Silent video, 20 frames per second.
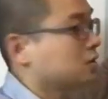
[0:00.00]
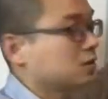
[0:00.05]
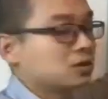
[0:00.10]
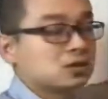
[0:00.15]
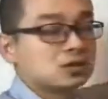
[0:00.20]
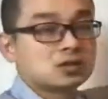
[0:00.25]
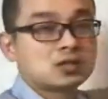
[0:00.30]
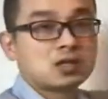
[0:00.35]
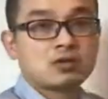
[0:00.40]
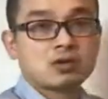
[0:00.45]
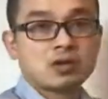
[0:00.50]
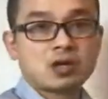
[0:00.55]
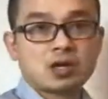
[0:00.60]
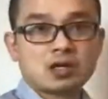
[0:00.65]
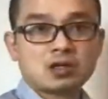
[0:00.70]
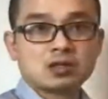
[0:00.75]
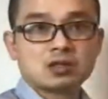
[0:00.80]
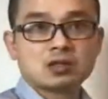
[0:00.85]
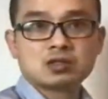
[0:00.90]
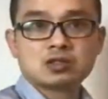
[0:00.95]
Saoyang.
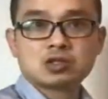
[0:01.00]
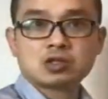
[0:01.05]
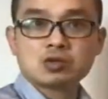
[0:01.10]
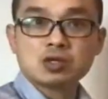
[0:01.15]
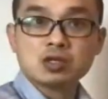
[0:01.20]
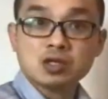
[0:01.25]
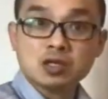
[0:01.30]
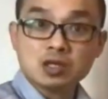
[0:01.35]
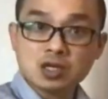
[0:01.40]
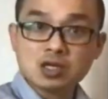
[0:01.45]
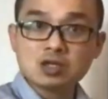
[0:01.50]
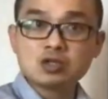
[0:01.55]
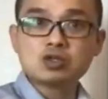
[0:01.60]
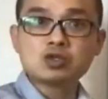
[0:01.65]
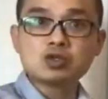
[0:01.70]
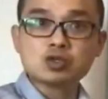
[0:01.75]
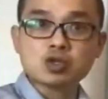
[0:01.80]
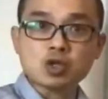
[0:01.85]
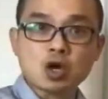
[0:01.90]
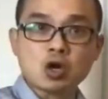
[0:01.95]
So you need to
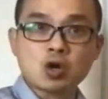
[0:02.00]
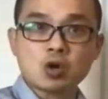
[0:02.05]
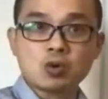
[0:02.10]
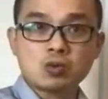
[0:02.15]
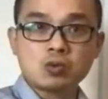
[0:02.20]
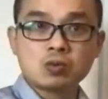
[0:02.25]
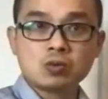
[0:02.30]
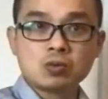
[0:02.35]
know